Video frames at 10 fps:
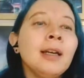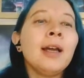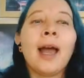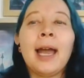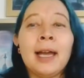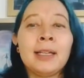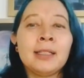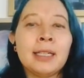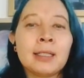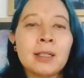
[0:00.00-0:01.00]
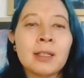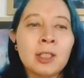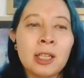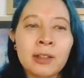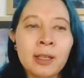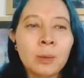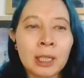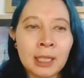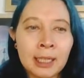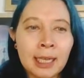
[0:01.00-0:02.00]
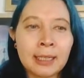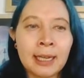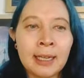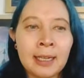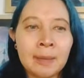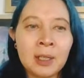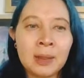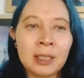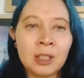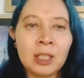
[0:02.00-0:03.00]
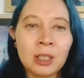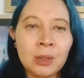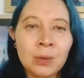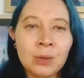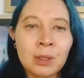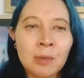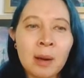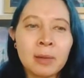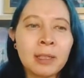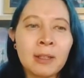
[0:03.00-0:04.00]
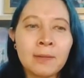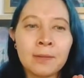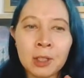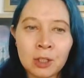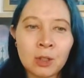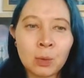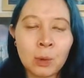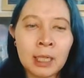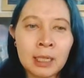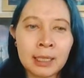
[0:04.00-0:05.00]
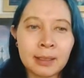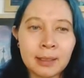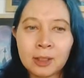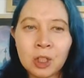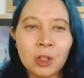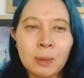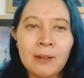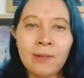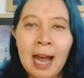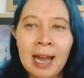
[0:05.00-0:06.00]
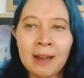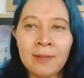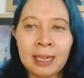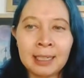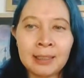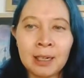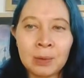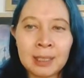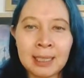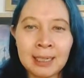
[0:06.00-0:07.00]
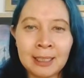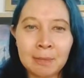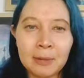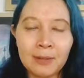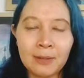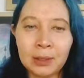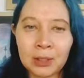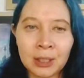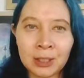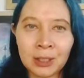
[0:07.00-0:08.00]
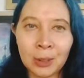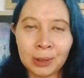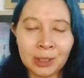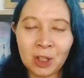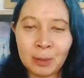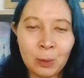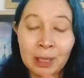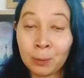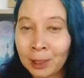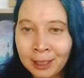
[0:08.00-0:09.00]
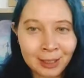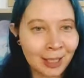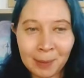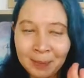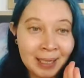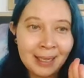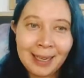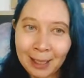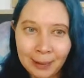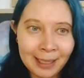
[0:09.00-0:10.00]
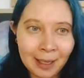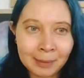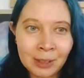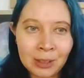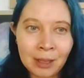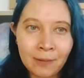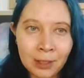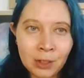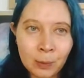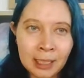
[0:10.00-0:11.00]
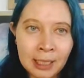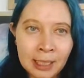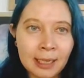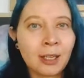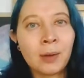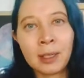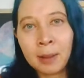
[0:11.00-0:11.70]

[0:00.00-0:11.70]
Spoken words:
And it's going to generate a word, and then I'm going to use probably the first word. It shows me 5, and I don't see any filter to only show me one word. So anyway, I'll be using the first word, going on